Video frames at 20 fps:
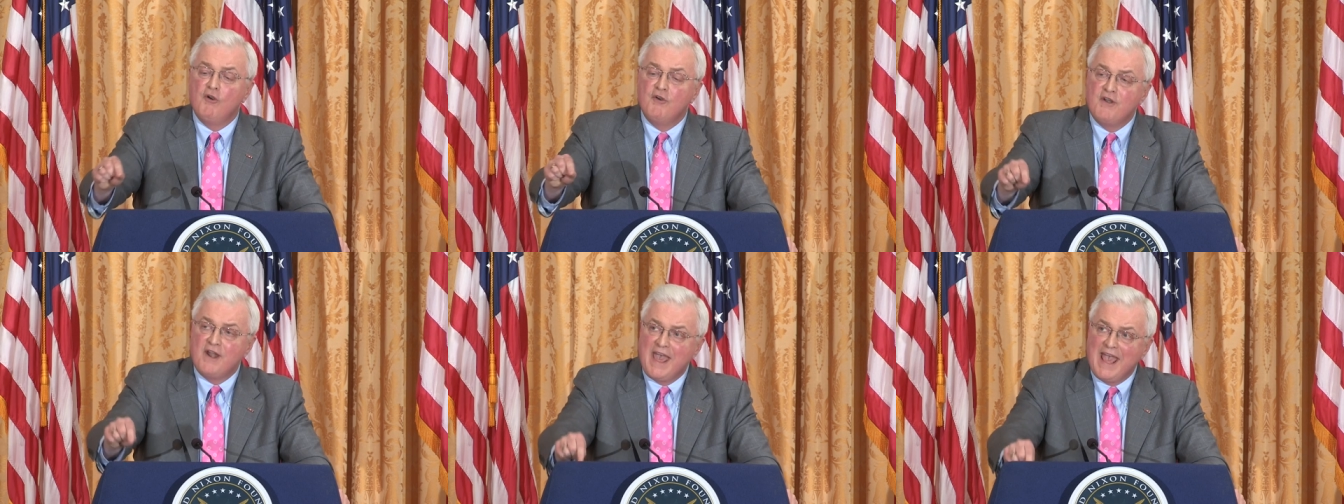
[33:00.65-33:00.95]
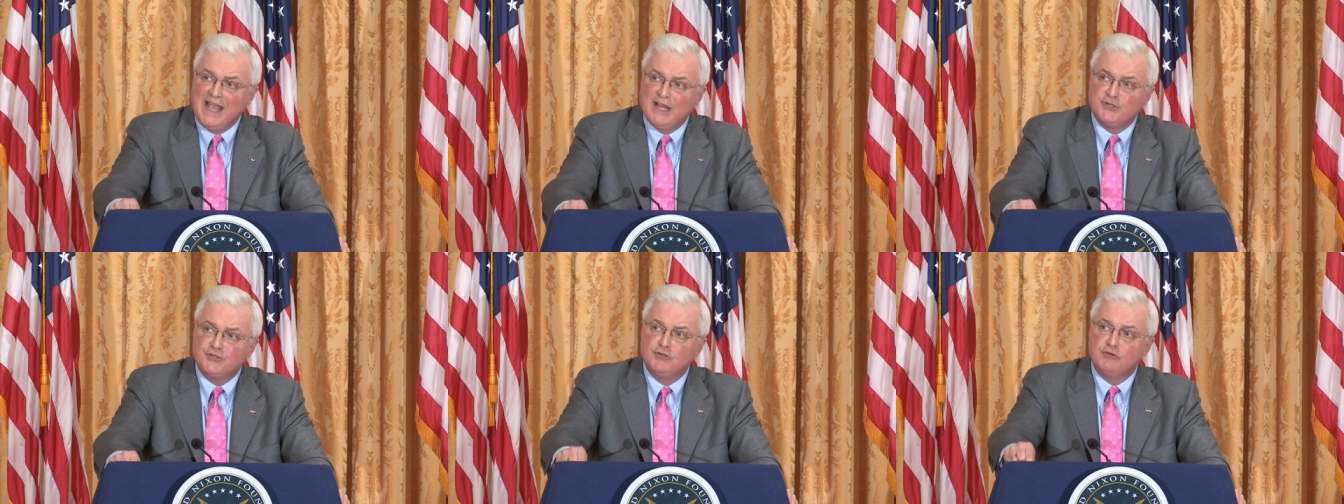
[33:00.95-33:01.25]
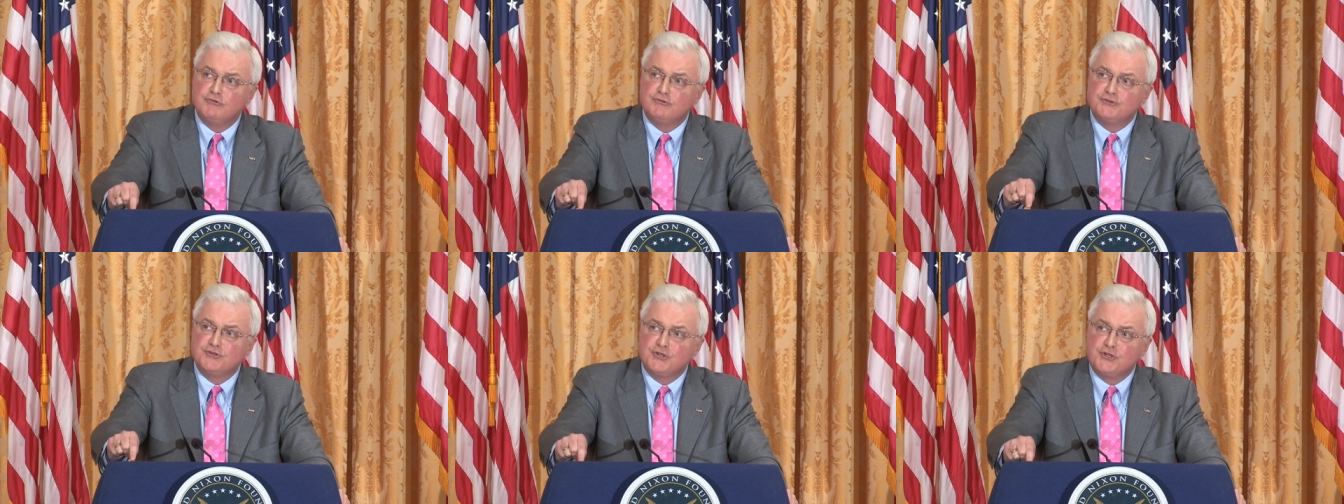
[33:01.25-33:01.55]
are
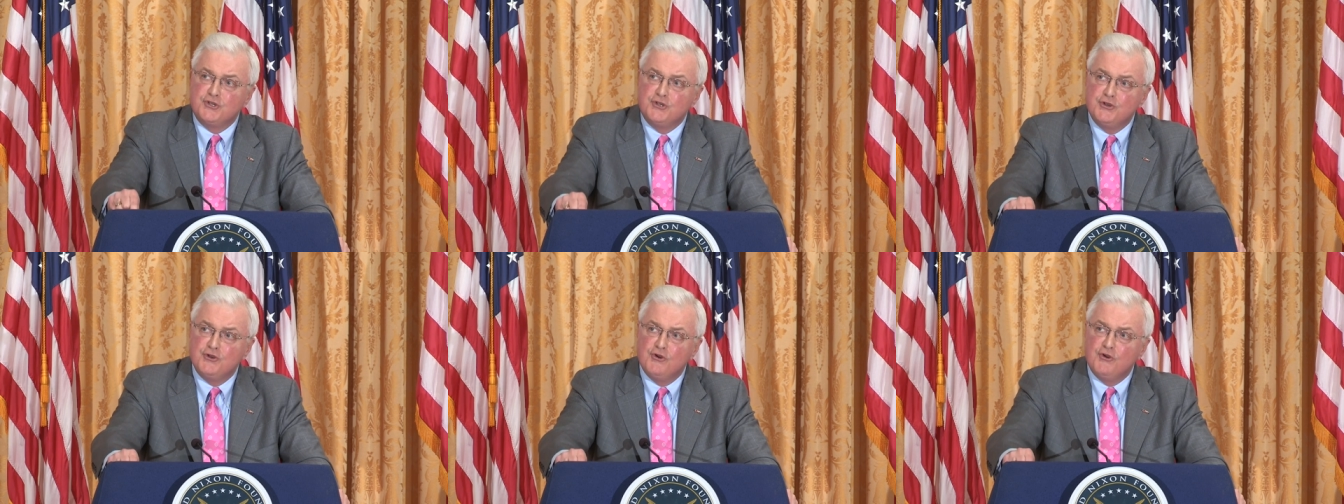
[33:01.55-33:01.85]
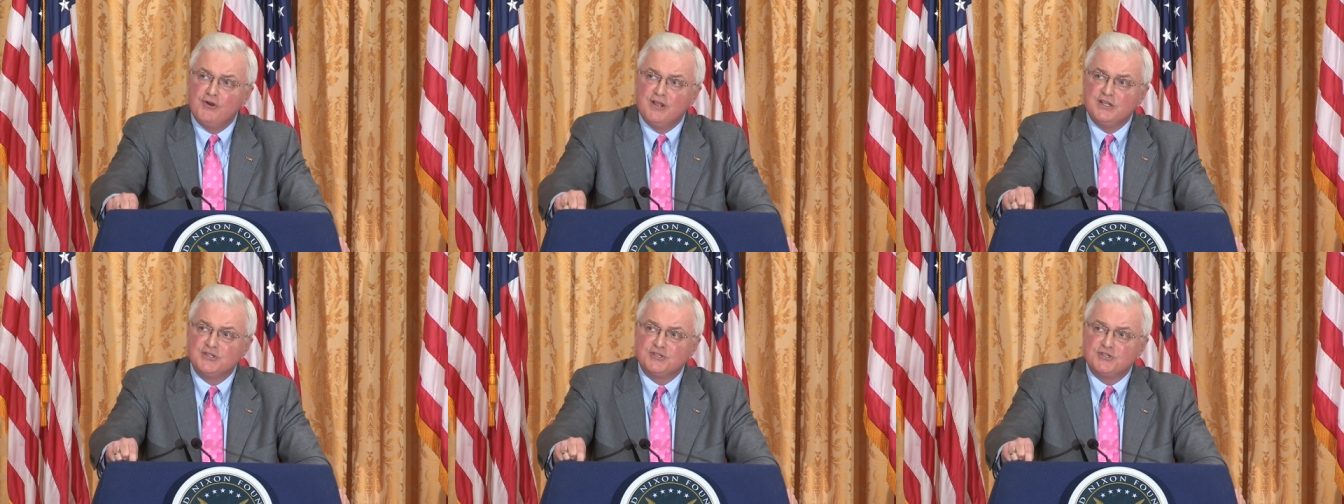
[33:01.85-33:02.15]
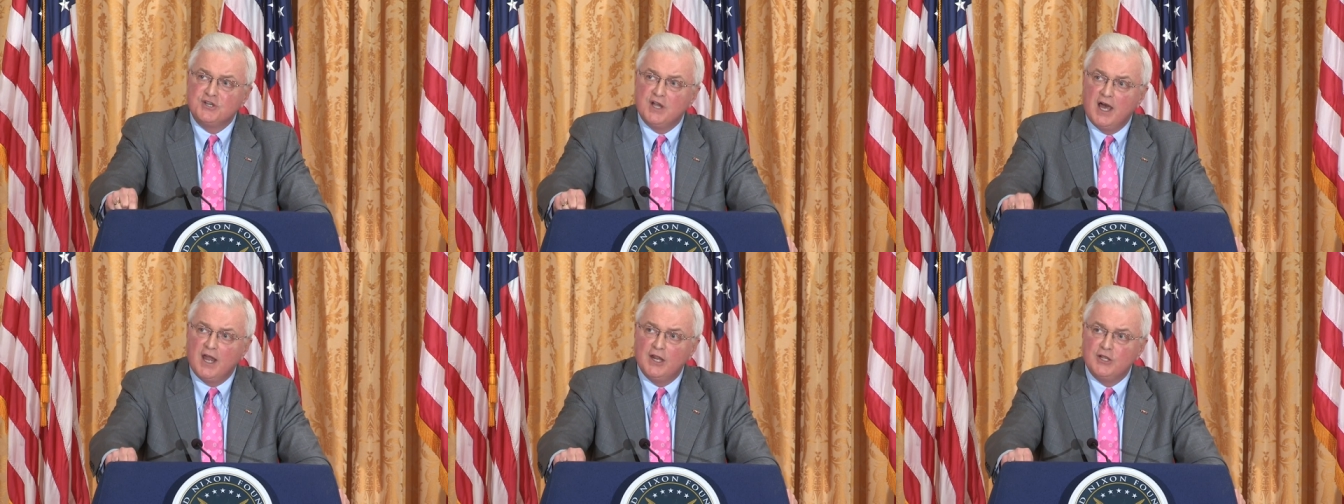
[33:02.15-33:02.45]
national security
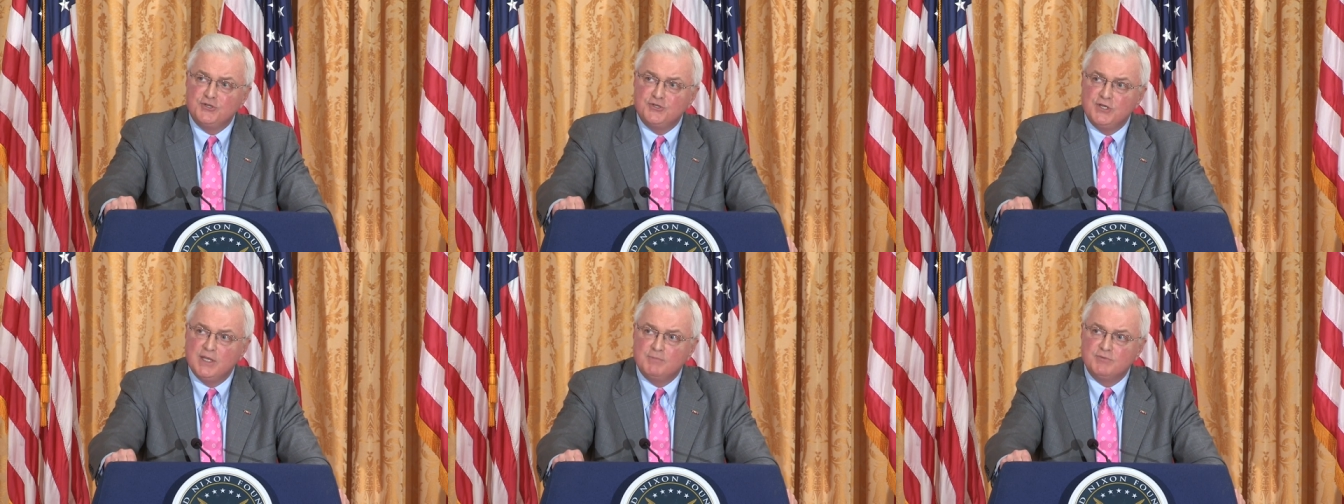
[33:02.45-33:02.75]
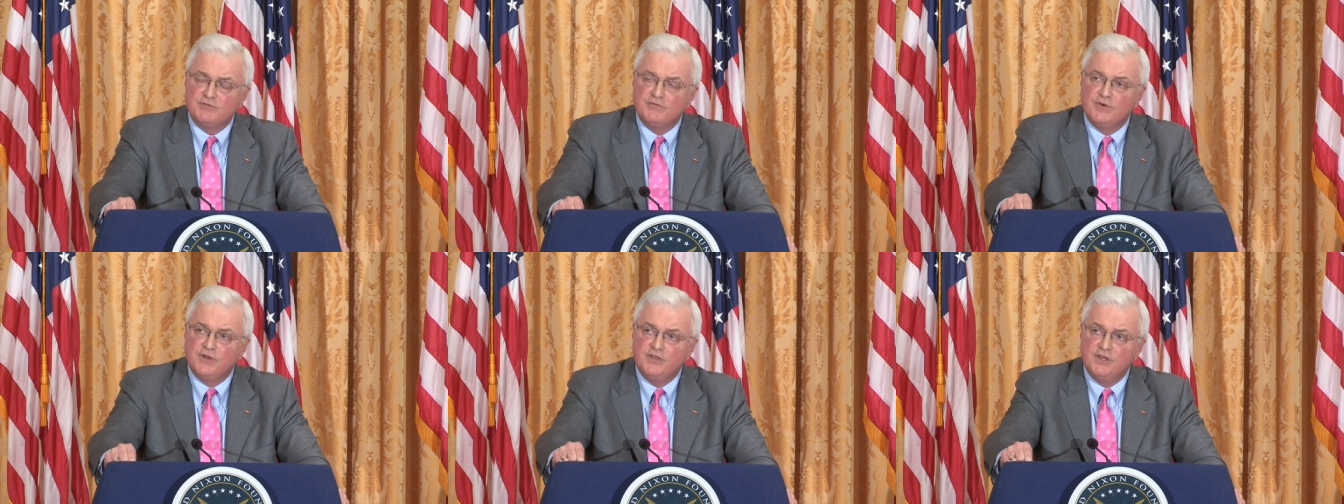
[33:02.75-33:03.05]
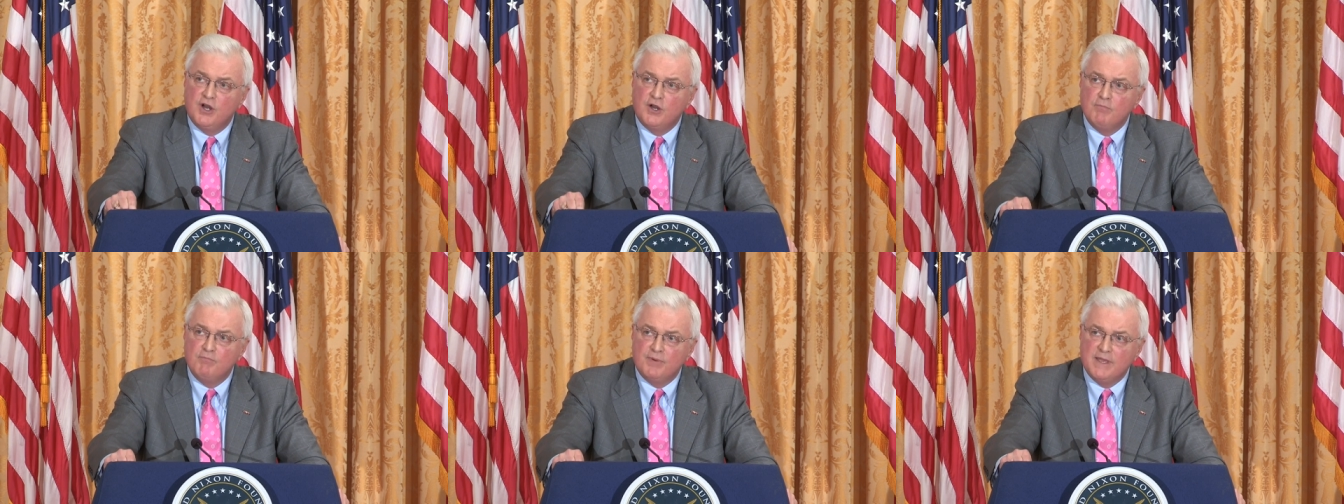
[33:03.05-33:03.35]
scholarships for
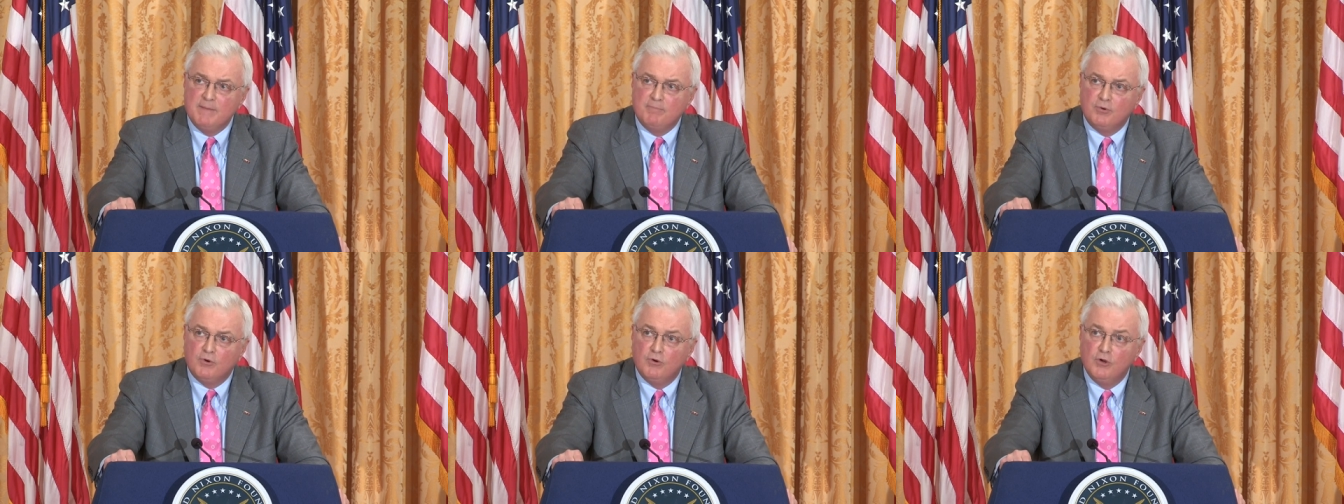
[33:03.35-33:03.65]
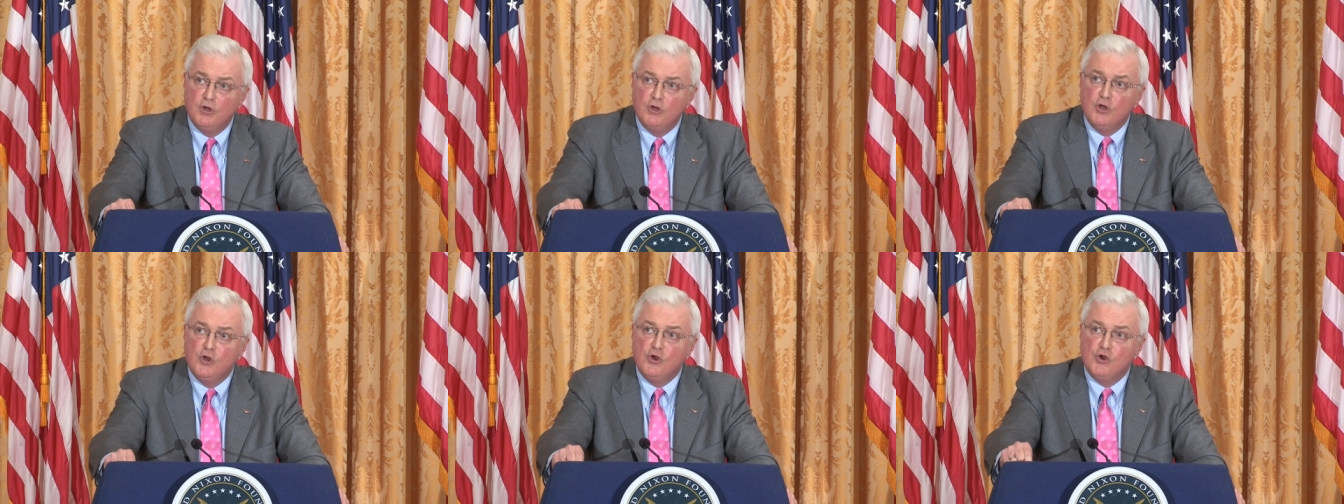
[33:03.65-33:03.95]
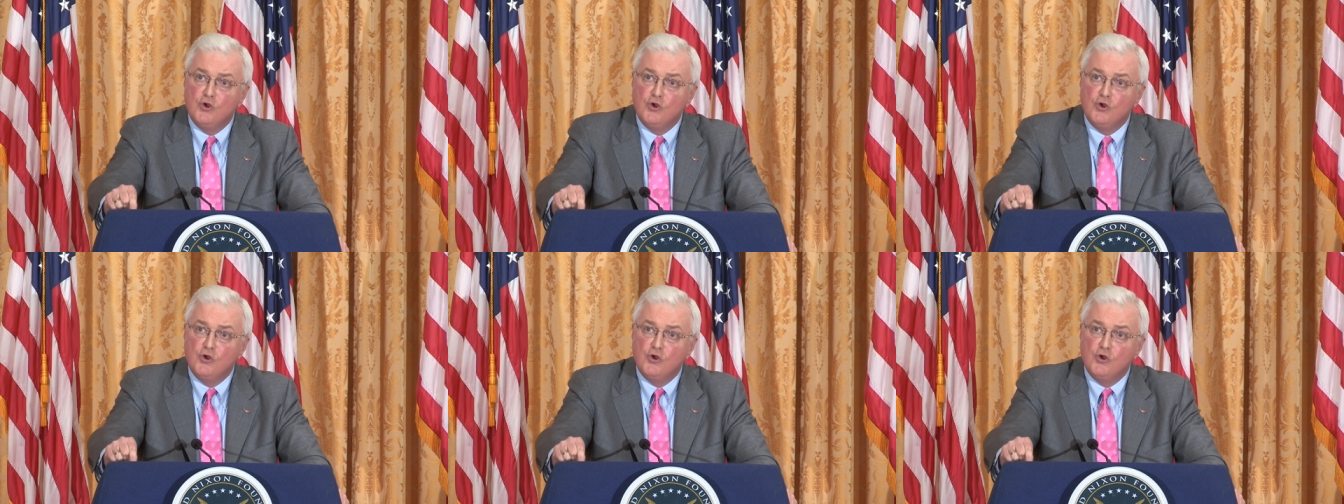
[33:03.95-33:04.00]
young people